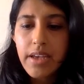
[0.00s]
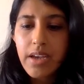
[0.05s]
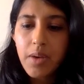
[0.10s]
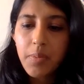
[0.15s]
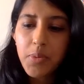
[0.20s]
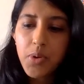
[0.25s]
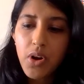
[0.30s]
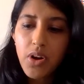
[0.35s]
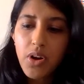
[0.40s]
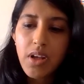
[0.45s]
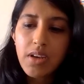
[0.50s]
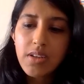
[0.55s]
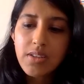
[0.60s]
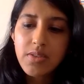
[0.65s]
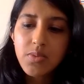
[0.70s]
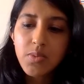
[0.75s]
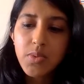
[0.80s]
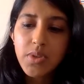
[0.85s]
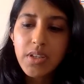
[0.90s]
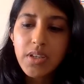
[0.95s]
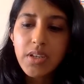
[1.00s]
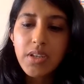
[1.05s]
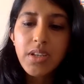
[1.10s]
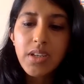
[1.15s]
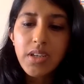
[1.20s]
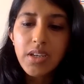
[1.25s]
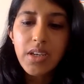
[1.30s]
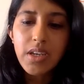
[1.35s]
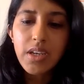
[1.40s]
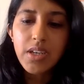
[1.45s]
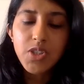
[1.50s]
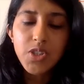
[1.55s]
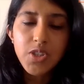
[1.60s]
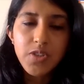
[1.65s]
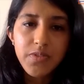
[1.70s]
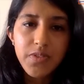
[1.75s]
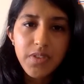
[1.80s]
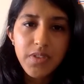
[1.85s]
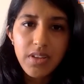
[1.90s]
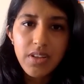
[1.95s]
are products within each of
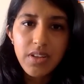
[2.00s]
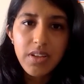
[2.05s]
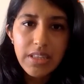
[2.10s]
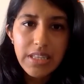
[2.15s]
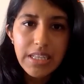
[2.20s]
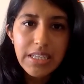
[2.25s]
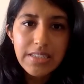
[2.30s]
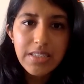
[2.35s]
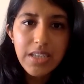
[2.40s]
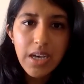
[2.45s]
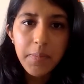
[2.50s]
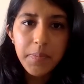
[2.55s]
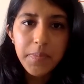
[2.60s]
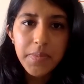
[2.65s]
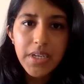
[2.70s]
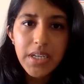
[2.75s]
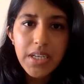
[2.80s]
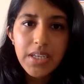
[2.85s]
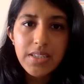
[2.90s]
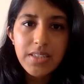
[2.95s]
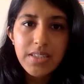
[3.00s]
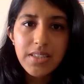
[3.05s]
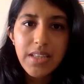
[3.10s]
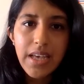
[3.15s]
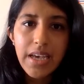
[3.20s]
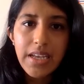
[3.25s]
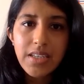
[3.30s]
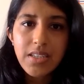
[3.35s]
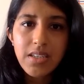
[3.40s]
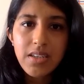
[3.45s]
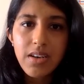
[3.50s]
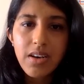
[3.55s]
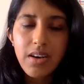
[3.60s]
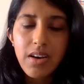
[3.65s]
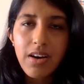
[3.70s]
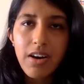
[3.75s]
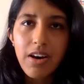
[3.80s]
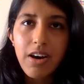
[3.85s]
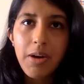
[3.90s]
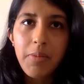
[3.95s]
these companies that
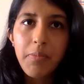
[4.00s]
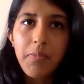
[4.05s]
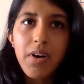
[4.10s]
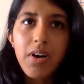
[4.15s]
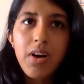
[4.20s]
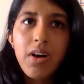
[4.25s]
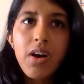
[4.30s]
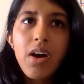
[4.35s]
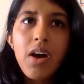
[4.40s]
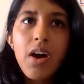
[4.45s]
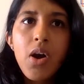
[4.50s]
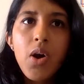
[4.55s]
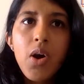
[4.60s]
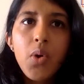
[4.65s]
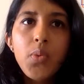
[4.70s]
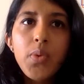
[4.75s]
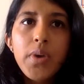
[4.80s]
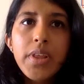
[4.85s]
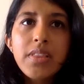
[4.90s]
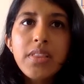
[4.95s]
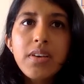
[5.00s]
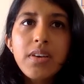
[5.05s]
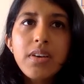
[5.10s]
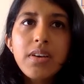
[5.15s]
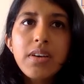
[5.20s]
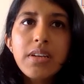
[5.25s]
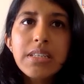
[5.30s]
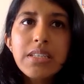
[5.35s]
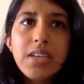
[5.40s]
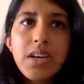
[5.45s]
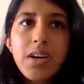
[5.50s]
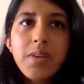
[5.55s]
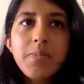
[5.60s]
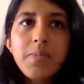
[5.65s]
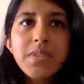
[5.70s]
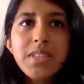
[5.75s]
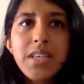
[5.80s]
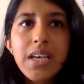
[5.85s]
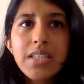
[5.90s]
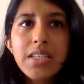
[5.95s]
with
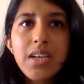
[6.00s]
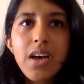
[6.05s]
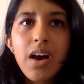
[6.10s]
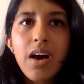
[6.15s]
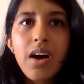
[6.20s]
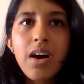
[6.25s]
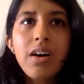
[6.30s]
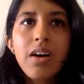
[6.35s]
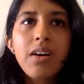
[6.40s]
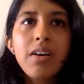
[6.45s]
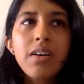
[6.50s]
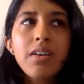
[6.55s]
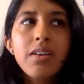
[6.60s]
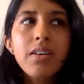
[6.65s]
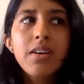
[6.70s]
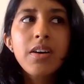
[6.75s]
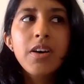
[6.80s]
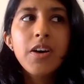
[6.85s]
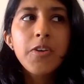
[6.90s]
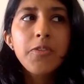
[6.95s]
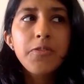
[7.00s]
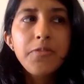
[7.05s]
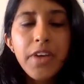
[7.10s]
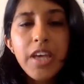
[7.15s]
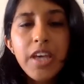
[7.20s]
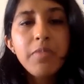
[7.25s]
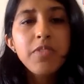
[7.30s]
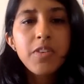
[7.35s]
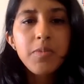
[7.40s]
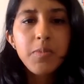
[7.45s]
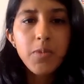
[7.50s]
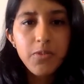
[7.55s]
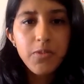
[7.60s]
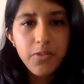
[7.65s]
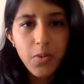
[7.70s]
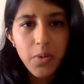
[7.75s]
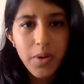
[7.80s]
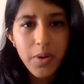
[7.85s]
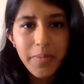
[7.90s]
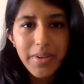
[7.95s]
terms that are favorable
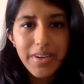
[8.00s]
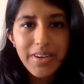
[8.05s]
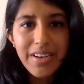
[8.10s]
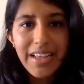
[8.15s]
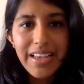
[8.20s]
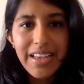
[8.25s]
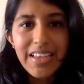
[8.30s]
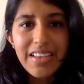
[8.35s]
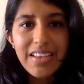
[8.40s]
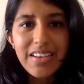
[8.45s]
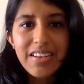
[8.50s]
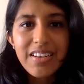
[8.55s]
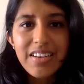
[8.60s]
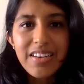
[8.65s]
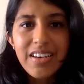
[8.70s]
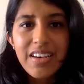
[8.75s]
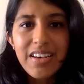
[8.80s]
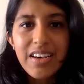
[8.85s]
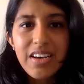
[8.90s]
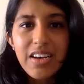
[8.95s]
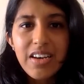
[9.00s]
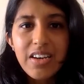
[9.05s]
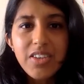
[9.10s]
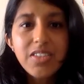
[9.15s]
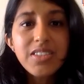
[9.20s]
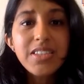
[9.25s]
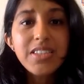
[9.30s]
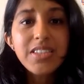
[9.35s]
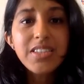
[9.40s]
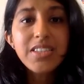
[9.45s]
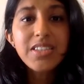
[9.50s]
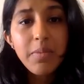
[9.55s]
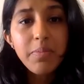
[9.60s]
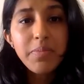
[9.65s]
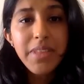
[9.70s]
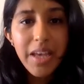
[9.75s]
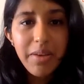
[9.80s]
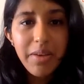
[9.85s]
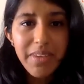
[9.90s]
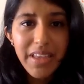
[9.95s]
for women, like to help
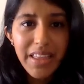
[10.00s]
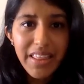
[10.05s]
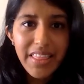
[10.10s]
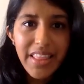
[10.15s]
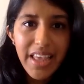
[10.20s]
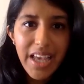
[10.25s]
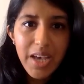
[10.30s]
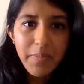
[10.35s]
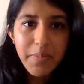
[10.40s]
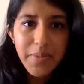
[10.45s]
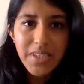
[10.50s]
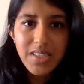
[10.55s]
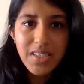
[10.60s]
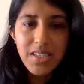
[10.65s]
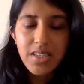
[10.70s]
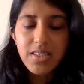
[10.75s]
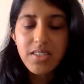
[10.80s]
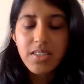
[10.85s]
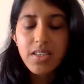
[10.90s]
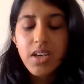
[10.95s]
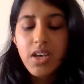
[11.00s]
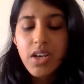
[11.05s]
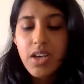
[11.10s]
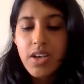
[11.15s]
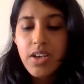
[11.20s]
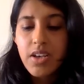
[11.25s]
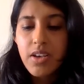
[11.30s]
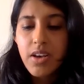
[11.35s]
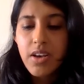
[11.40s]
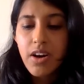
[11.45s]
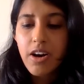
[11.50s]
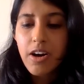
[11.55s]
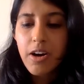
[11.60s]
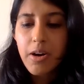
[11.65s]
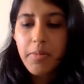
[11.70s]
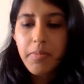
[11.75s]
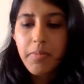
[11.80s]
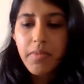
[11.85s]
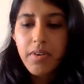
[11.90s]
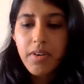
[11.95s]
them in their business.
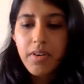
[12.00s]
Like